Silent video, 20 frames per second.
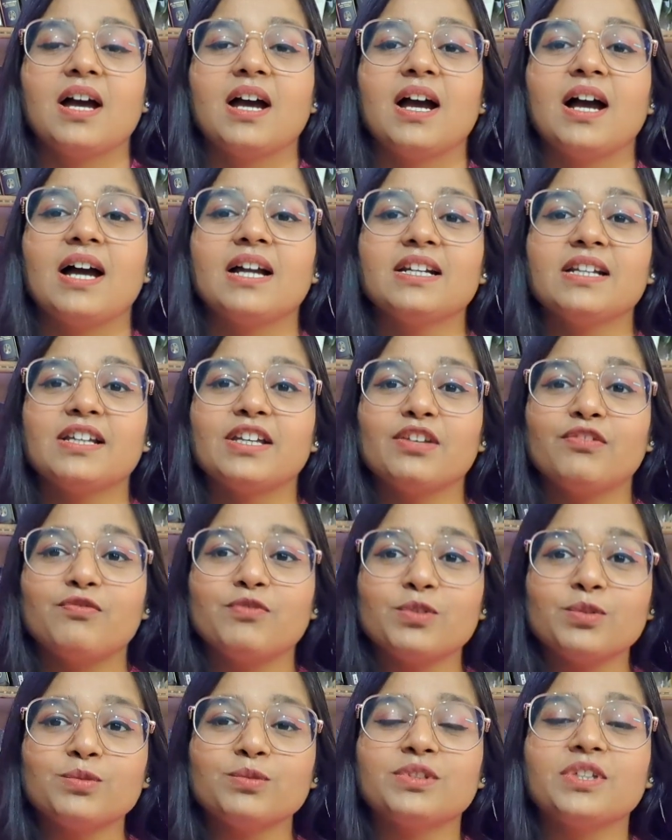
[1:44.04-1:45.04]
And if
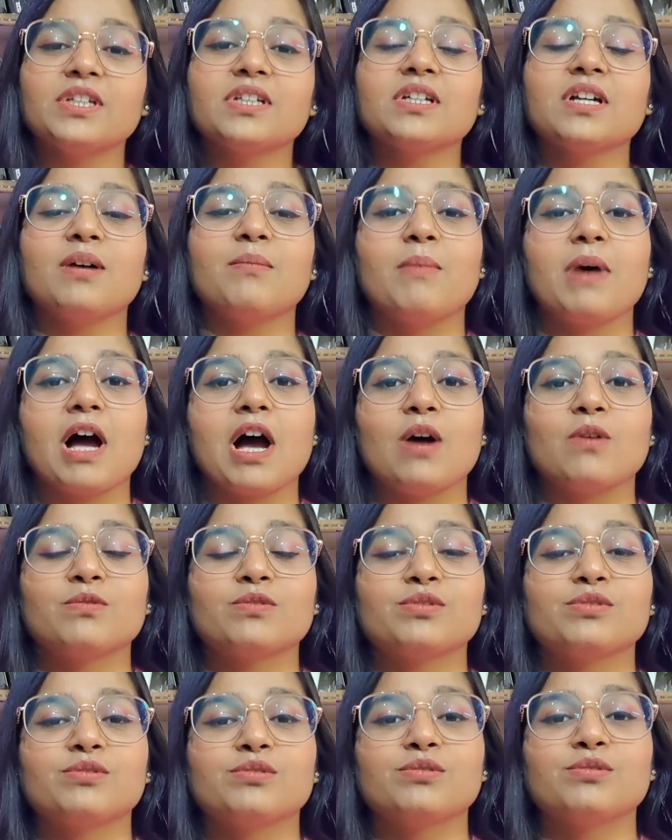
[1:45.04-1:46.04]
you think about
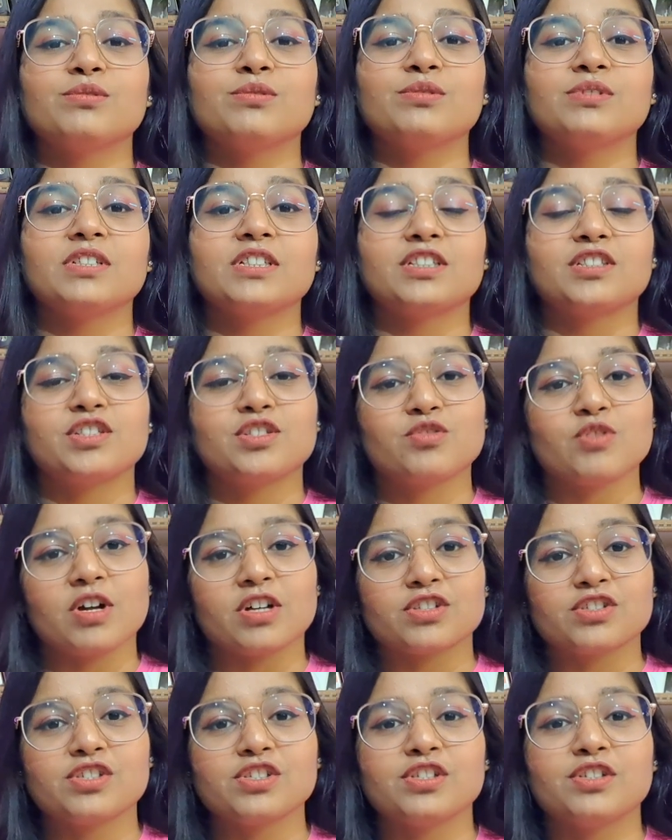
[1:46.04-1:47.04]
the
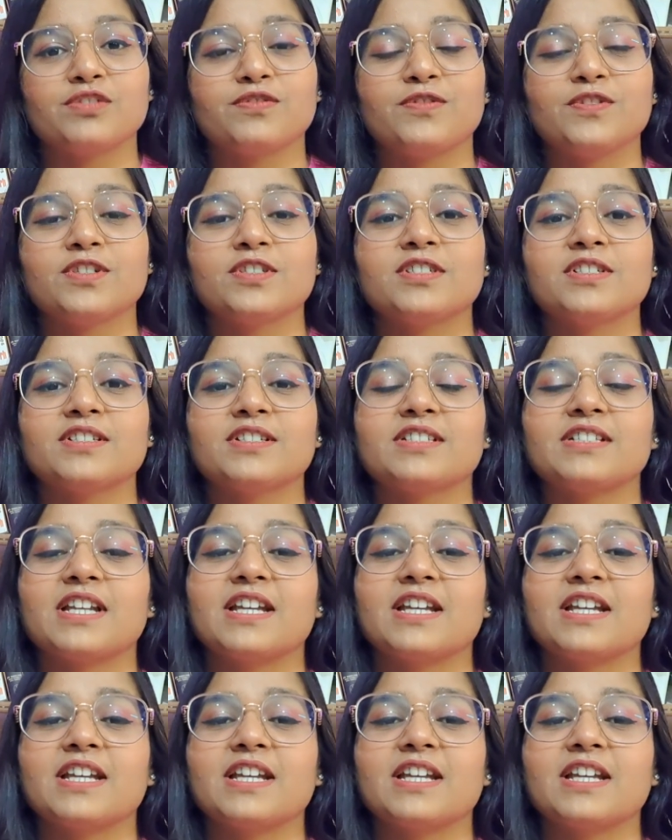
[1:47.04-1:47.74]
structure first,